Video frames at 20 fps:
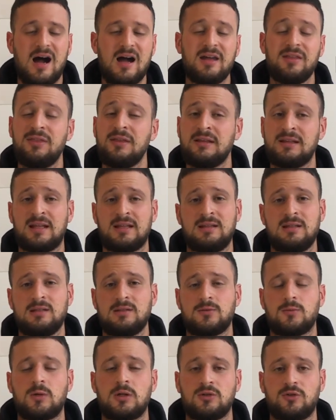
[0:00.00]
think that
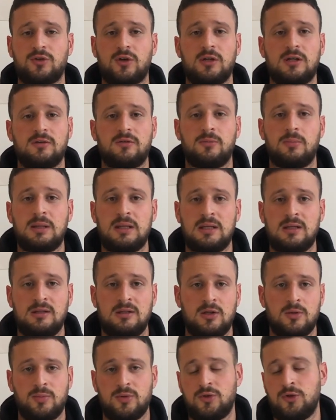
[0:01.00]
this watch could have been
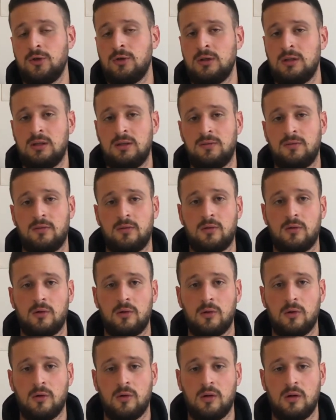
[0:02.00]
the opportunity
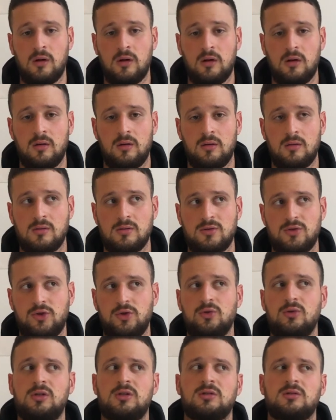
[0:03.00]
for
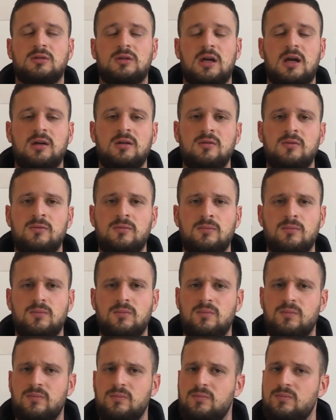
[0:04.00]
Tudor to kind of,
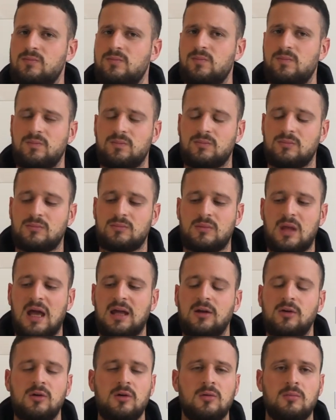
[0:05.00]

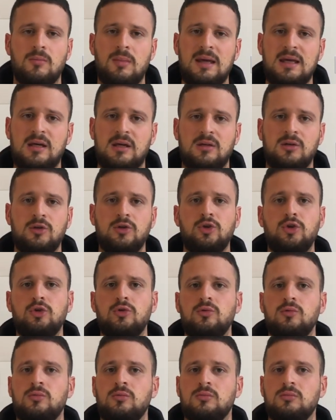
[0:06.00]
I don't know, make a
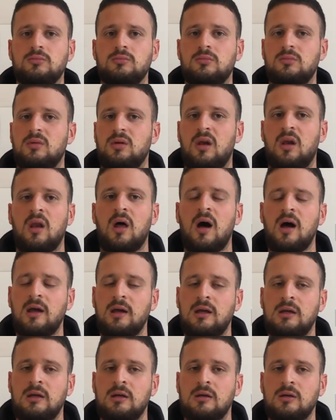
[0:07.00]
new
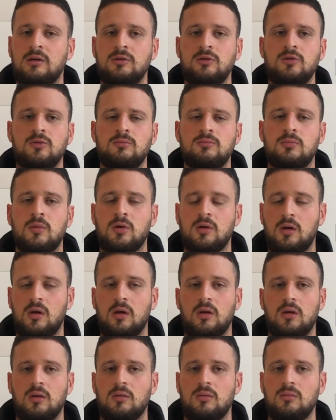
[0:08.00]
line, a new
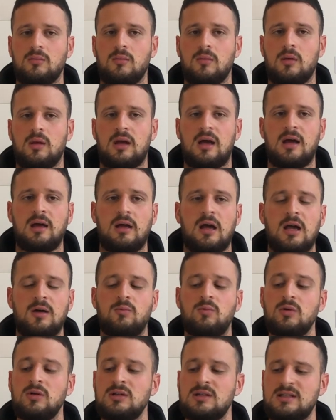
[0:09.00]
model. I
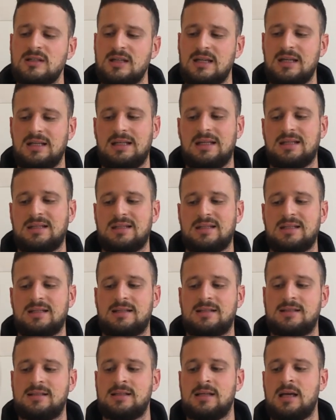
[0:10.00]
wouldn't say this
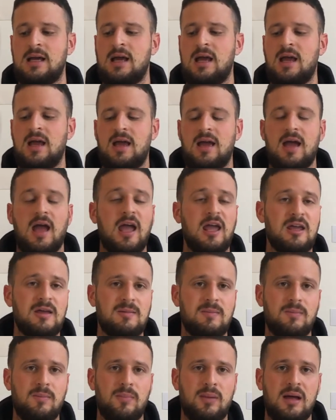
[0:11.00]
is
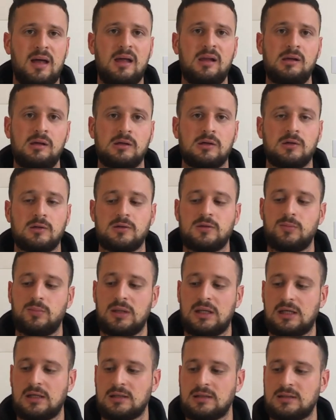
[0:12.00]
a Pelagos,
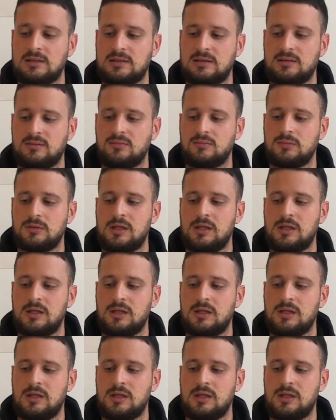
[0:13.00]
because